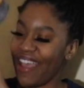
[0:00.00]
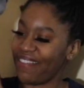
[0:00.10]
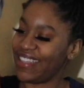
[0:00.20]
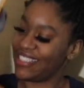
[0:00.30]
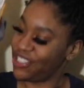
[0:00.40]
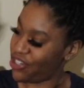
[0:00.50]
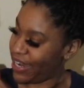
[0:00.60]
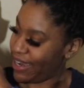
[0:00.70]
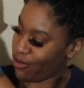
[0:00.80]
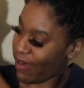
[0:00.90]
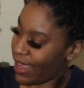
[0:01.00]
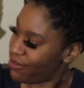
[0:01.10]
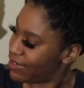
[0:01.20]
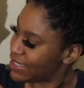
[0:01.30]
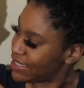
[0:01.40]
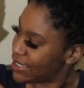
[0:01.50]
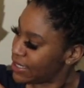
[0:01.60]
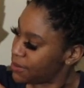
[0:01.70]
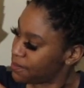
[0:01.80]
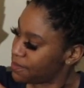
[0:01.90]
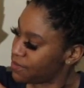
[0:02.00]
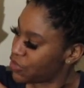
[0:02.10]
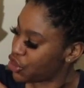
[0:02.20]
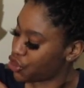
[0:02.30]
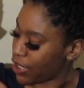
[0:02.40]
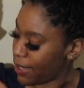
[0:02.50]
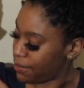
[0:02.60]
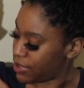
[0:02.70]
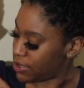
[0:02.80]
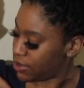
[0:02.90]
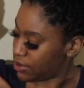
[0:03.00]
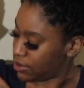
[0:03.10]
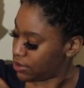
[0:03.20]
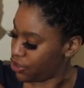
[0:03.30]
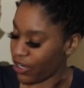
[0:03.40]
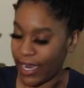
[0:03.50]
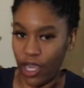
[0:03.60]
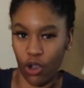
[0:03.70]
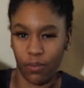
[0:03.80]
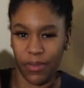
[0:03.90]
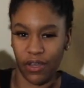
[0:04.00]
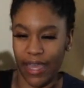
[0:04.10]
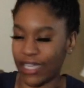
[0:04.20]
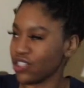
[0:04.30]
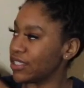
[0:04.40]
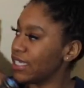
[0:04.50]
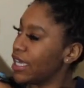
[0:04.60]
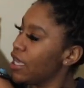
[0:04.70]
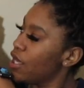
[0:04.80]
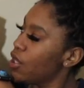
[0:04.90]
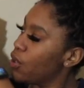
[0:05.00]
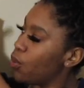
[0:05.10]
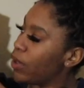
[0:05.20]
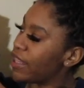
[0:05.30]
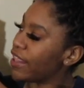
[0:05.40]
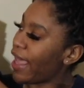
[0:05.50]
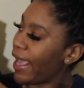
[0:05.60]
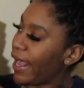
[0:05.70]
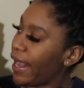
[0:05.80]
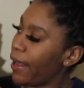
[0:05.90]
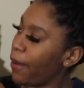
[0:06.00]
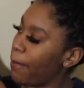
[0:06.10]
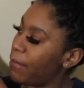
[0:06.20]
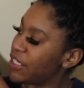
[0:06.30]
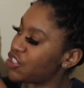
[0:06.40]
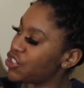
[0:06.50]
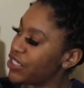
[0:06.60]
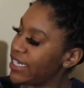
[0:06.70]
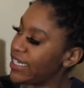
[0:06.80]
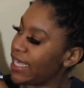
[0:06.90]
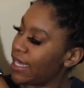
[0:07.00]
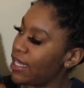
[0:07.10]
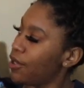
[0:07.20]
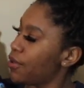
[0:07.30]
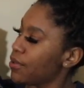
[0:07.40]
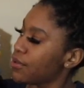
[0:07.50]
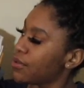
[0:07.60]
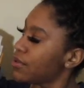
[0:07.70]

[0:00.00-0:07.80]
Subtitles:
have this gray and white onesie, striped, gray and oatmeal actually, with a mustardy yellow